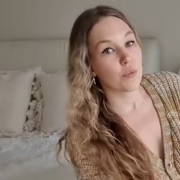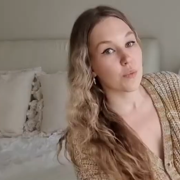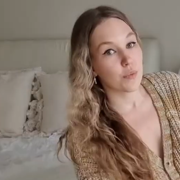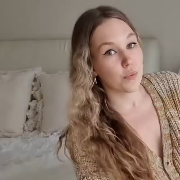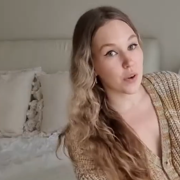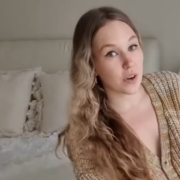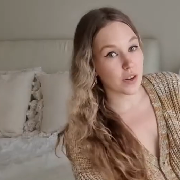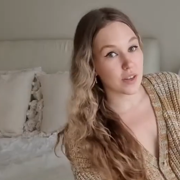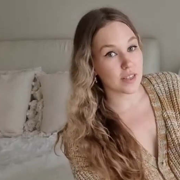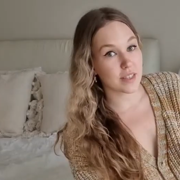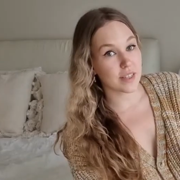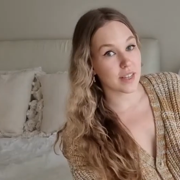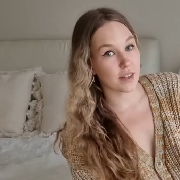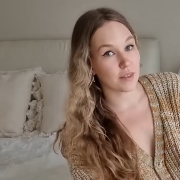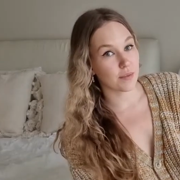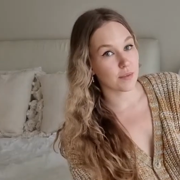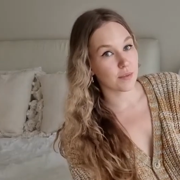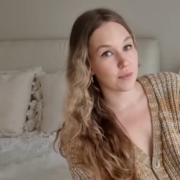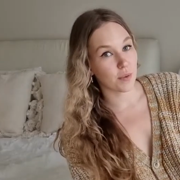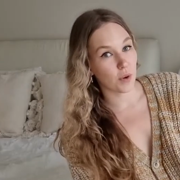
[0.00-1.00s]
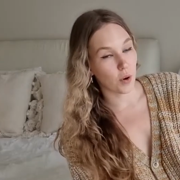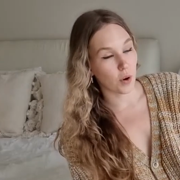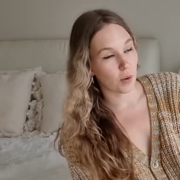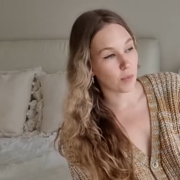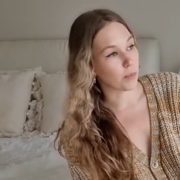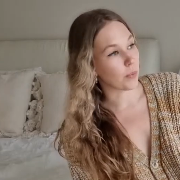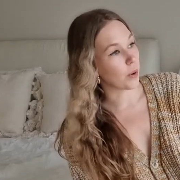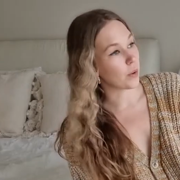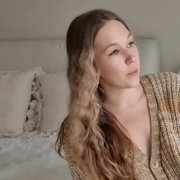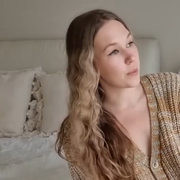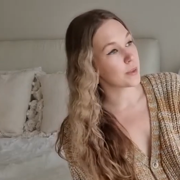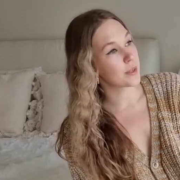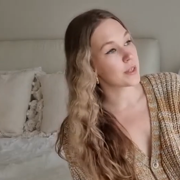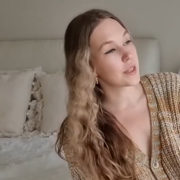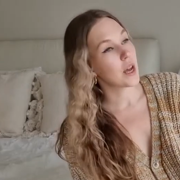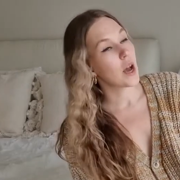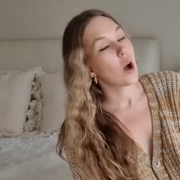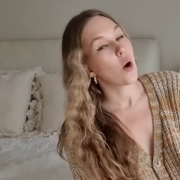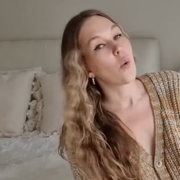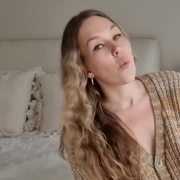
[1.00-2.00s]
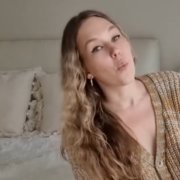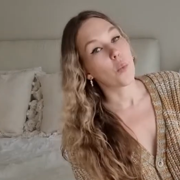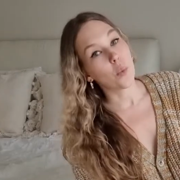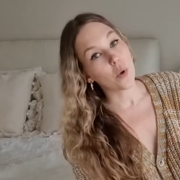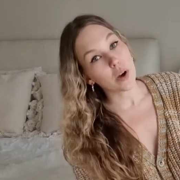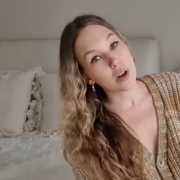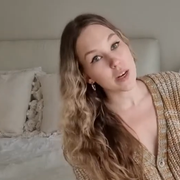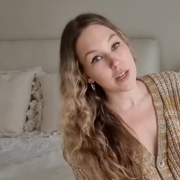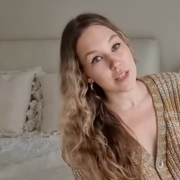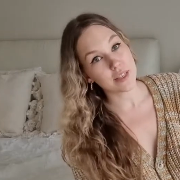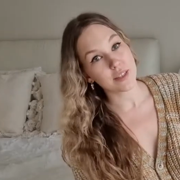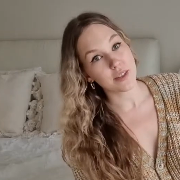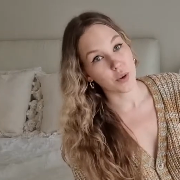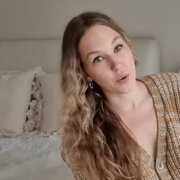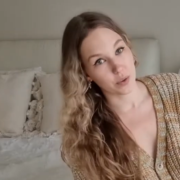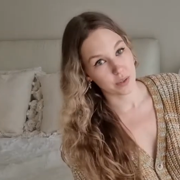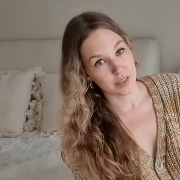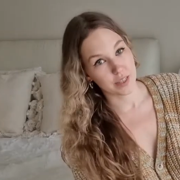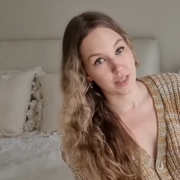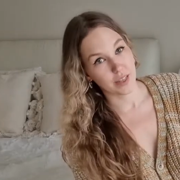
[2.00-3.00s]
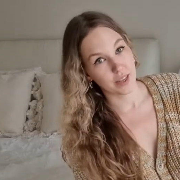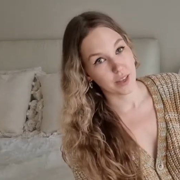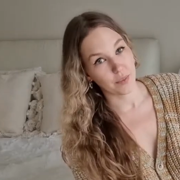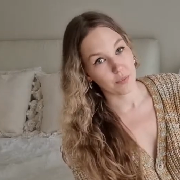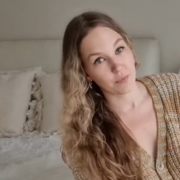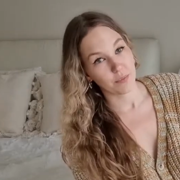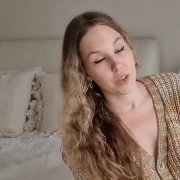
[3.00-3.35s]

first and foremost, what is OSCE?